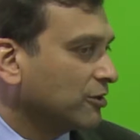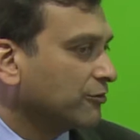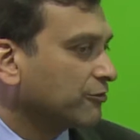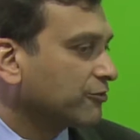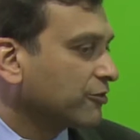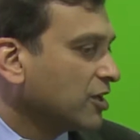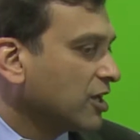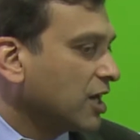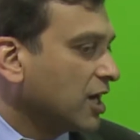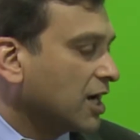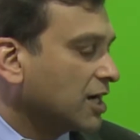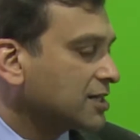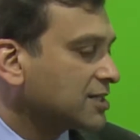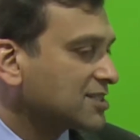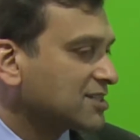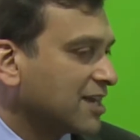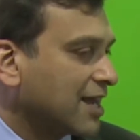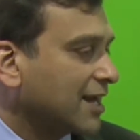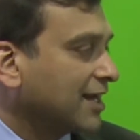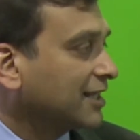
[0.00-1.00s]
of
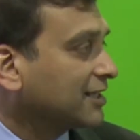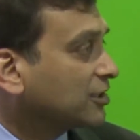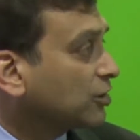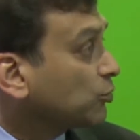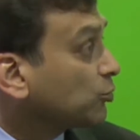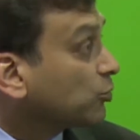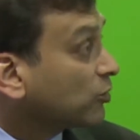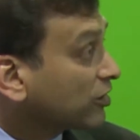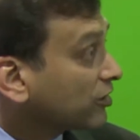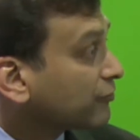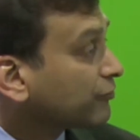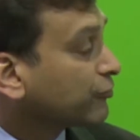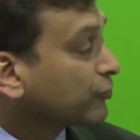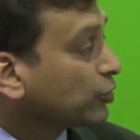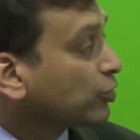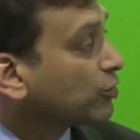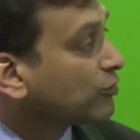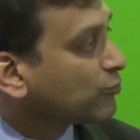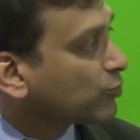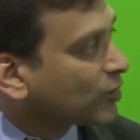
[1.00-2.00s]
understanding the
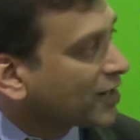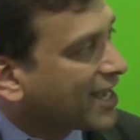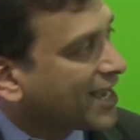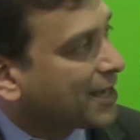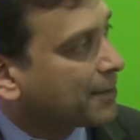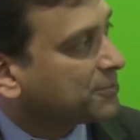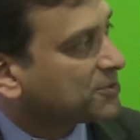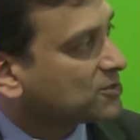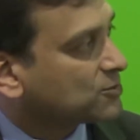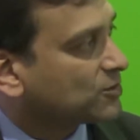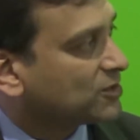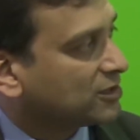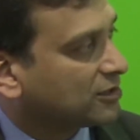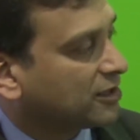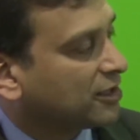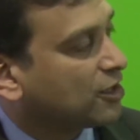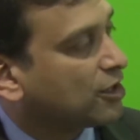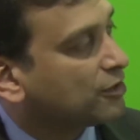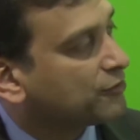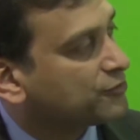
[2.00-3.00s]
workflow of what happens within
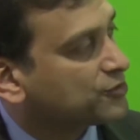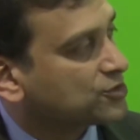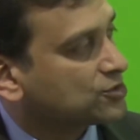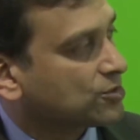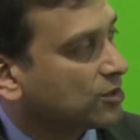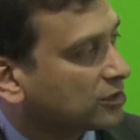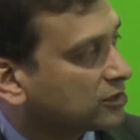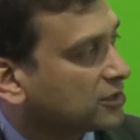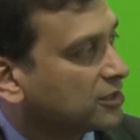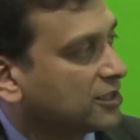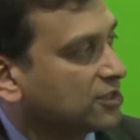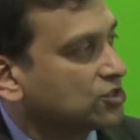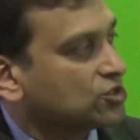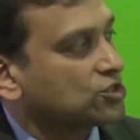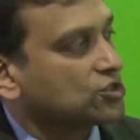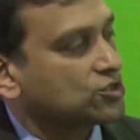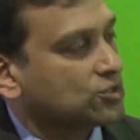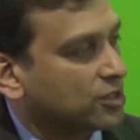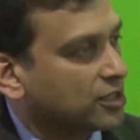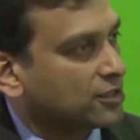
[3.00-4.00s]
the office, rather than
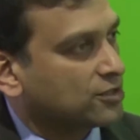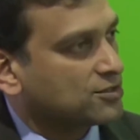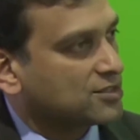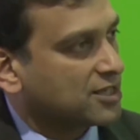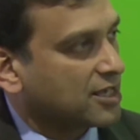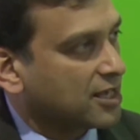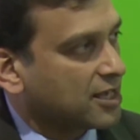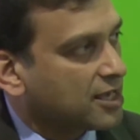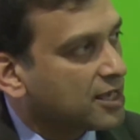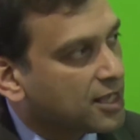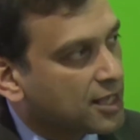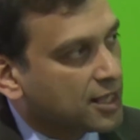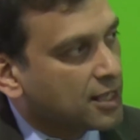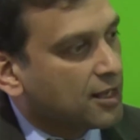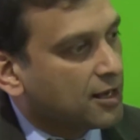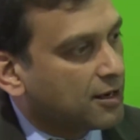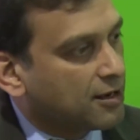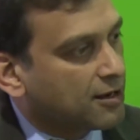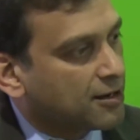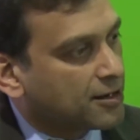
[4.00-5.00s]
just trying to say,
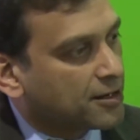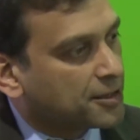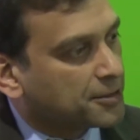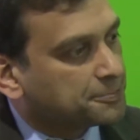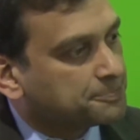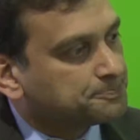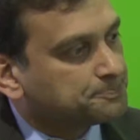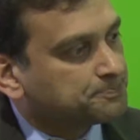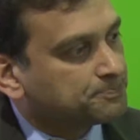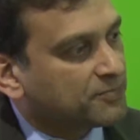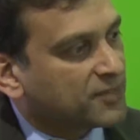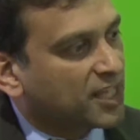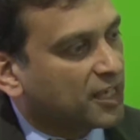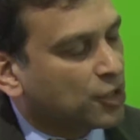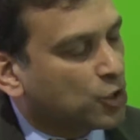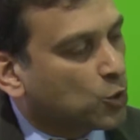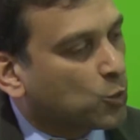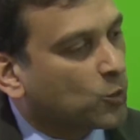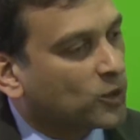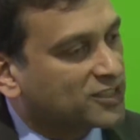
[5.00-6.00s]

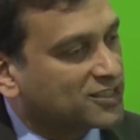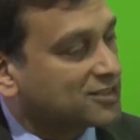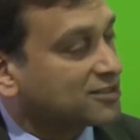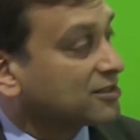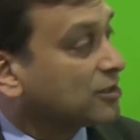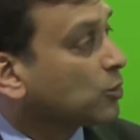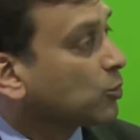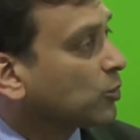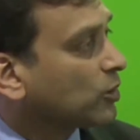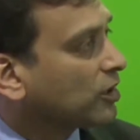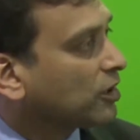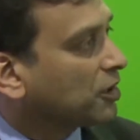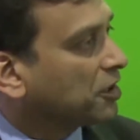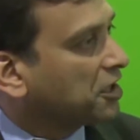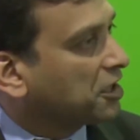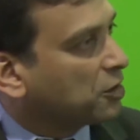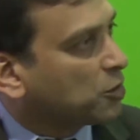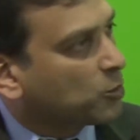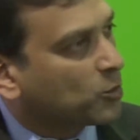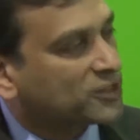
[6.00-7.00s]

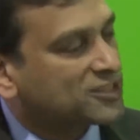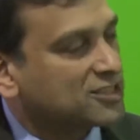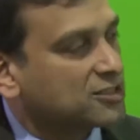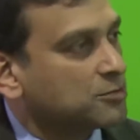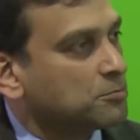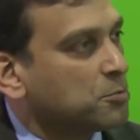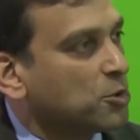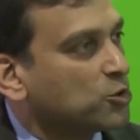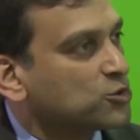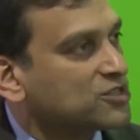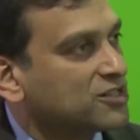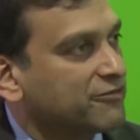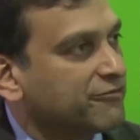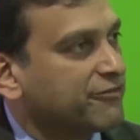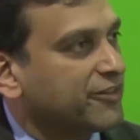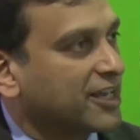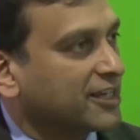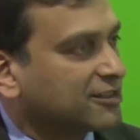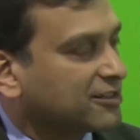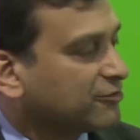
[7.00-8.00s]
what's the most
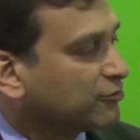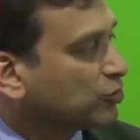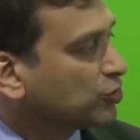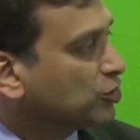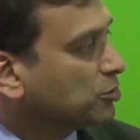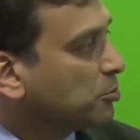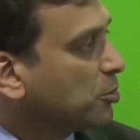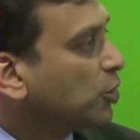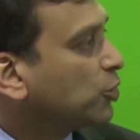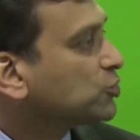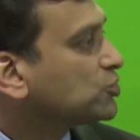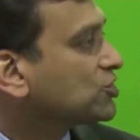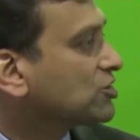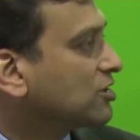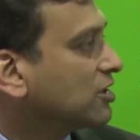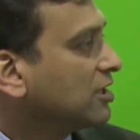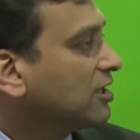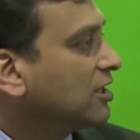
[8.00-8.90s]
effective or the most